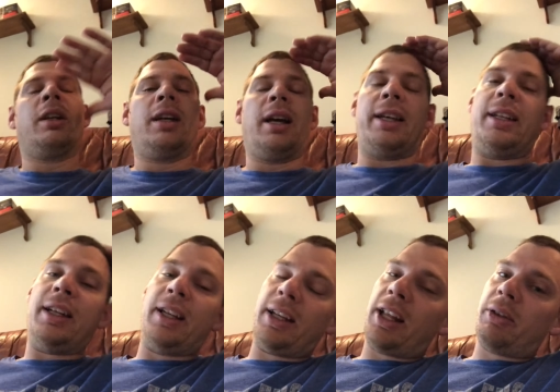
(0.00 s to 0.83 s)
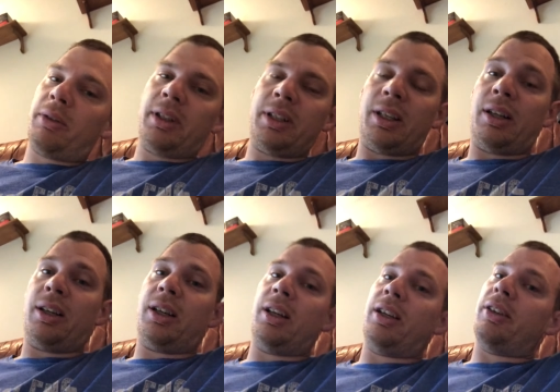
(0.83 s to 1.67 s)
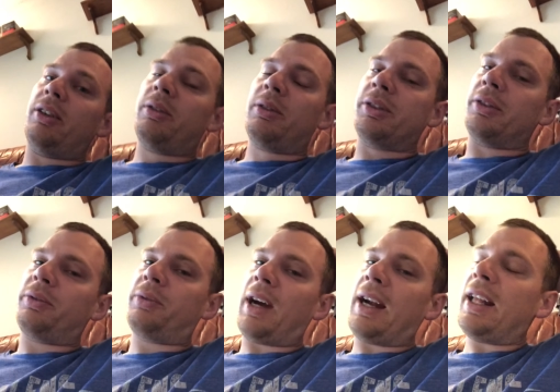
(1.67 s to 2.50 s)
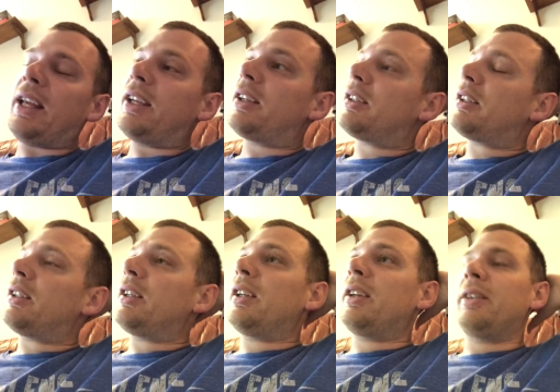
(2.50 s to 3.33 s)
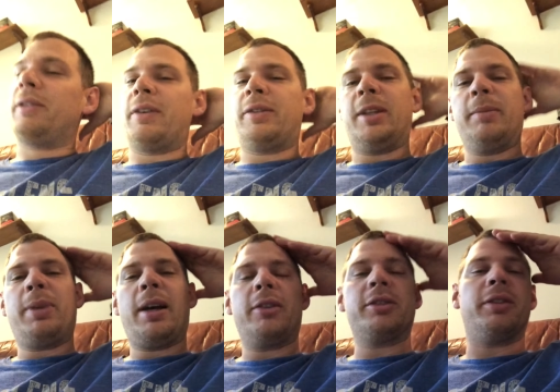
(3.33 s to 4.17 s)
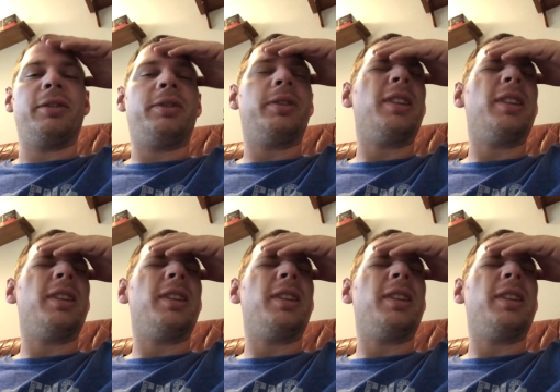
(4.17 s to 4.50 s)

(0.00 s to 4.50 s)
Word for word: I did another one on, what was it, Friday? 15 pounds of